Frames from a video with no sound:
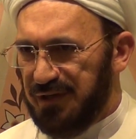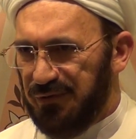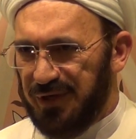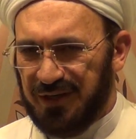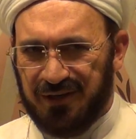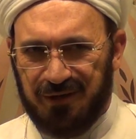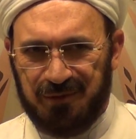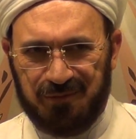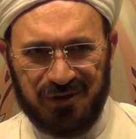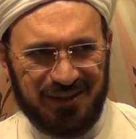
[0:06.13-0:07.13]
welcome
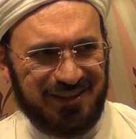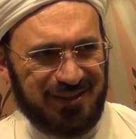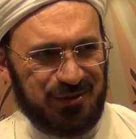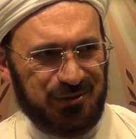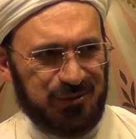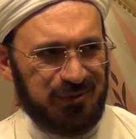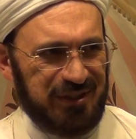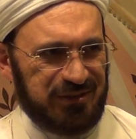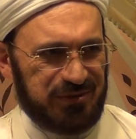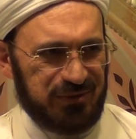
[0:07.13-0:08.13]
a brother who
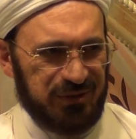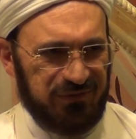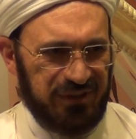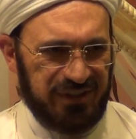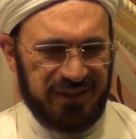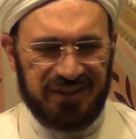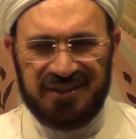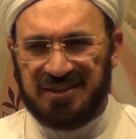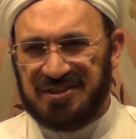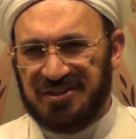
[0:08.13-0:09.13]
went through a
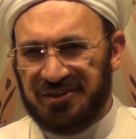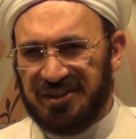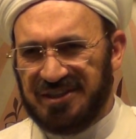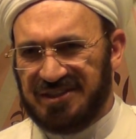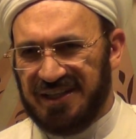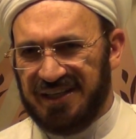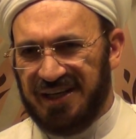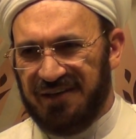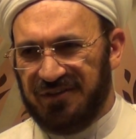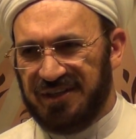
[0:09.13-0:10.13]
very serious and
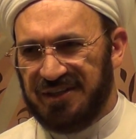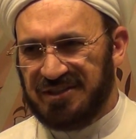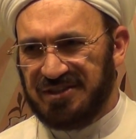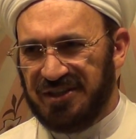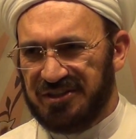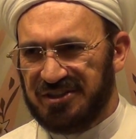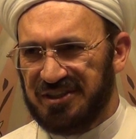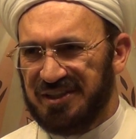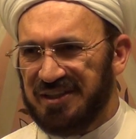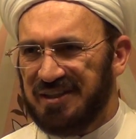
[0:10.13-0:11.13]
heavy
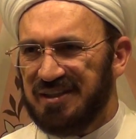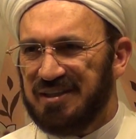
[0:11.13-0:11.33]
surgery,